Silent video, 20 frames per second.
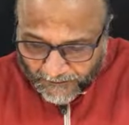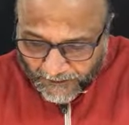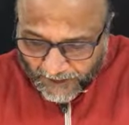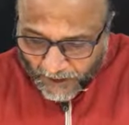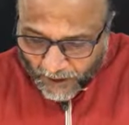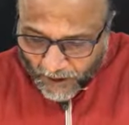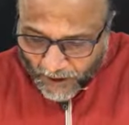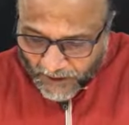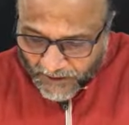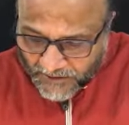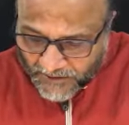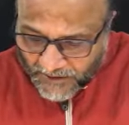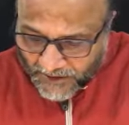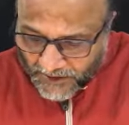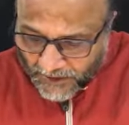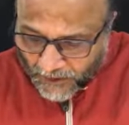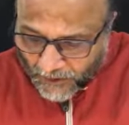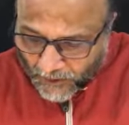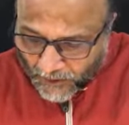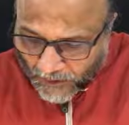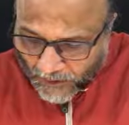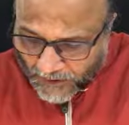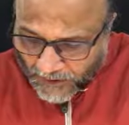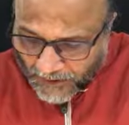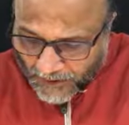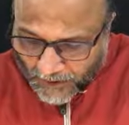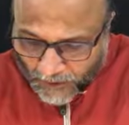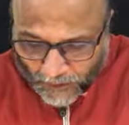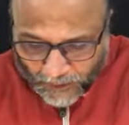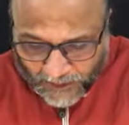because
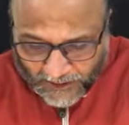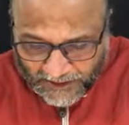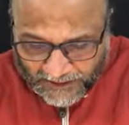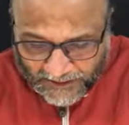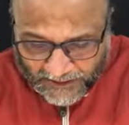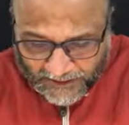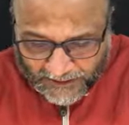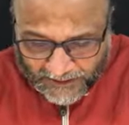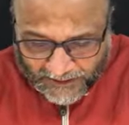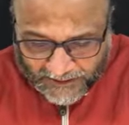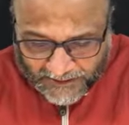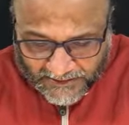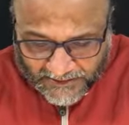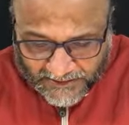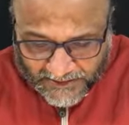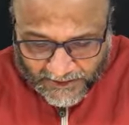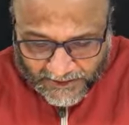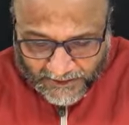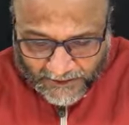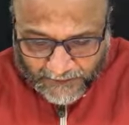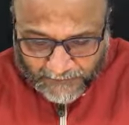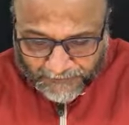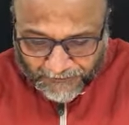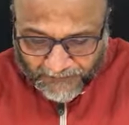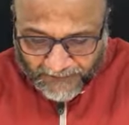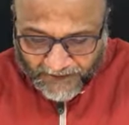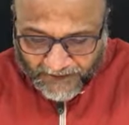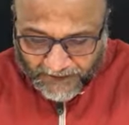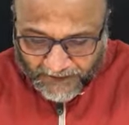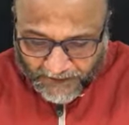ignorant alone are interested
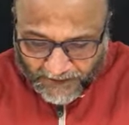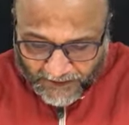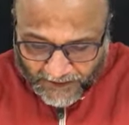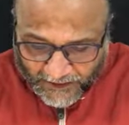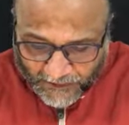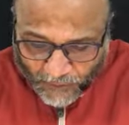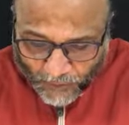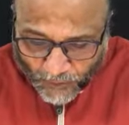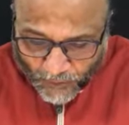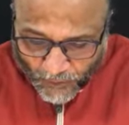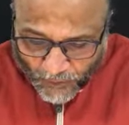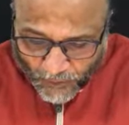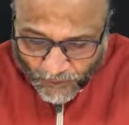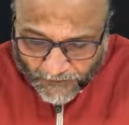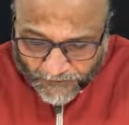in Hetu,